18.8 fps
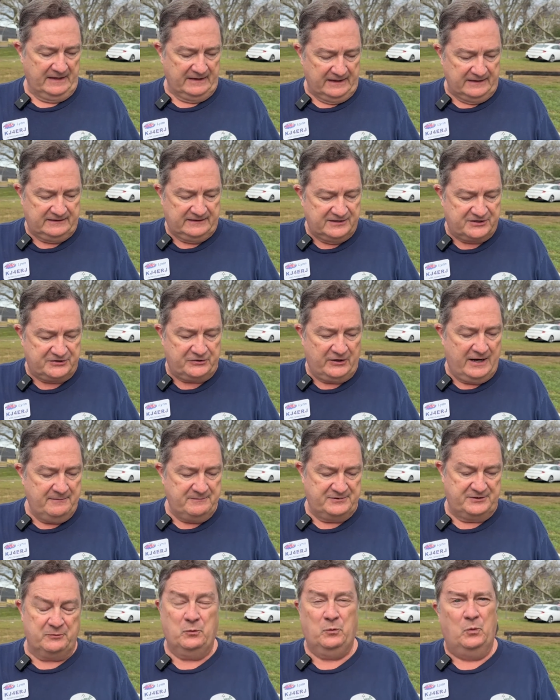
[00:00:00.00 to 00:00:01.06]
that
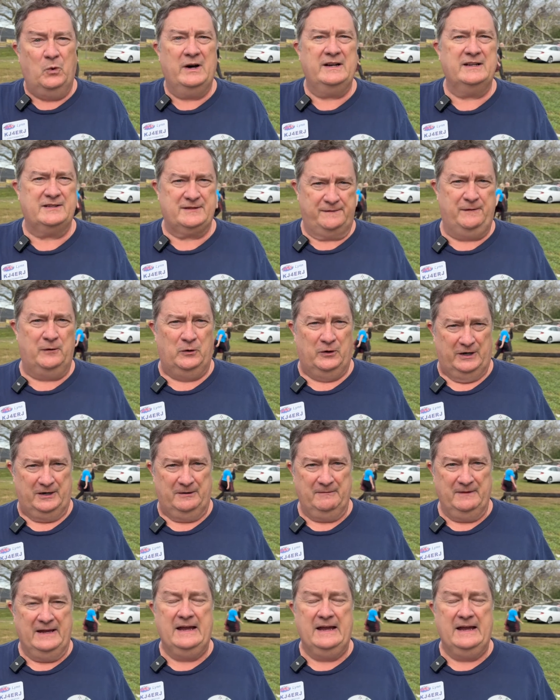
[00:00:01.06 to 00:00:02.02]
describes what it's for.